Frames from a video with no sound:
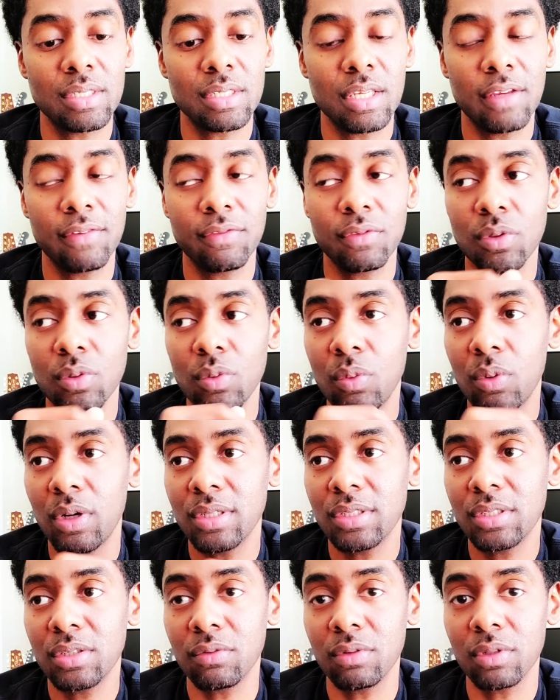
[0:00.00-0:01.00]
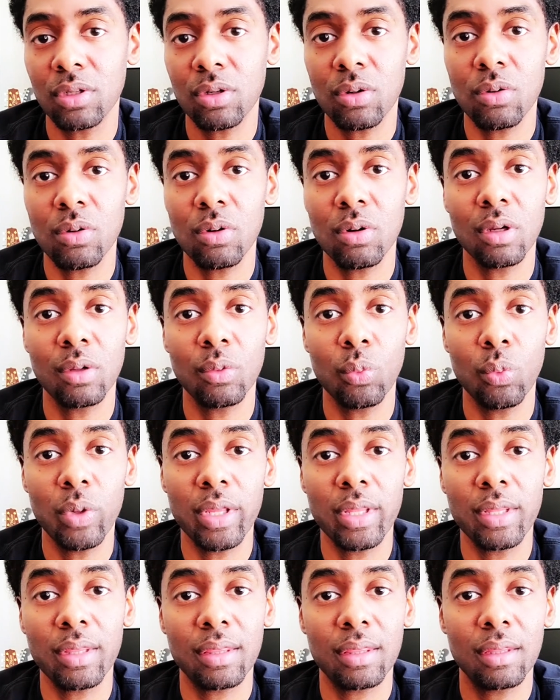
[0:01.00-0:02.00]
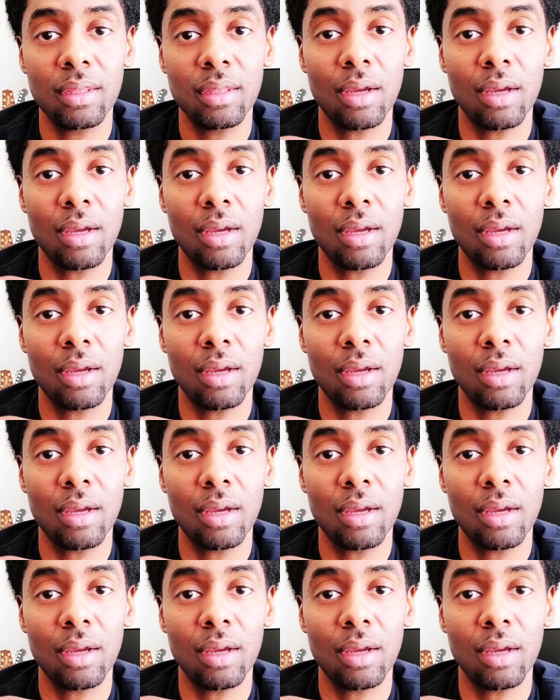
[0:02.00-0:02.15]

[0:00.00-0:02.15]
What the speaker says: if you want to record with